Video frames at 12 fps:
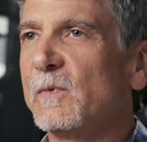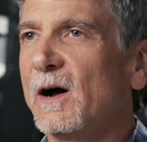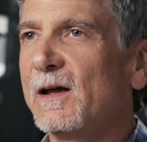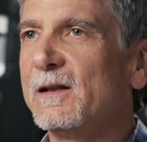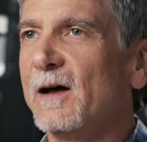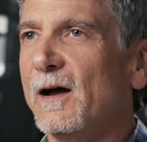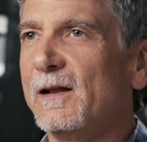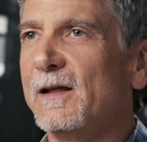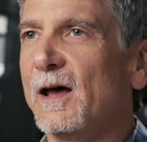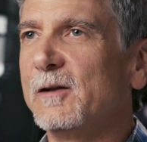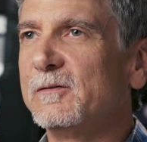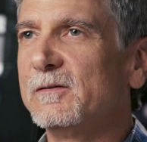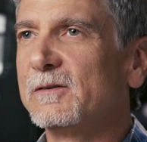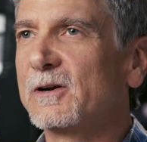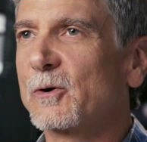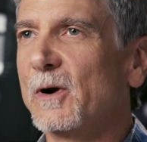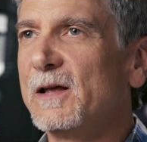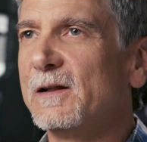Iodine had
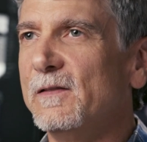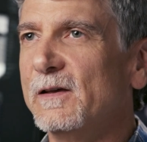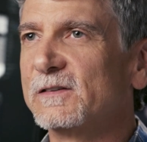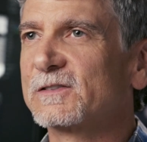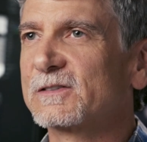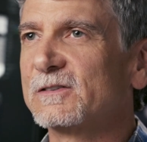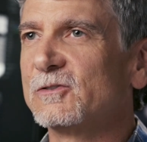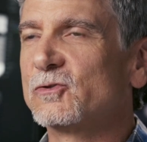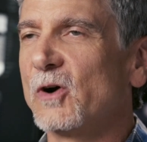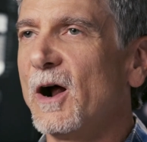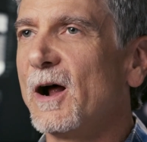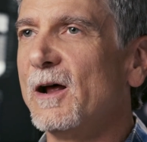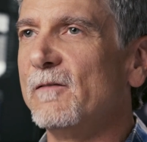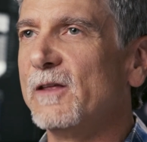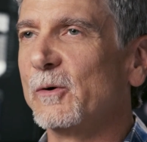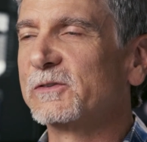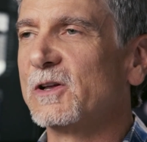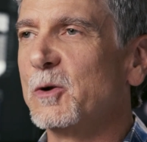created this drive
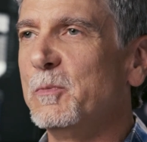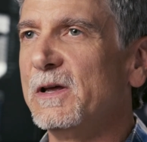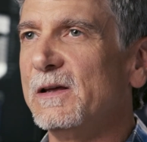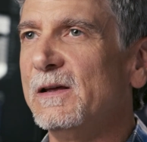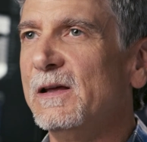that was going to be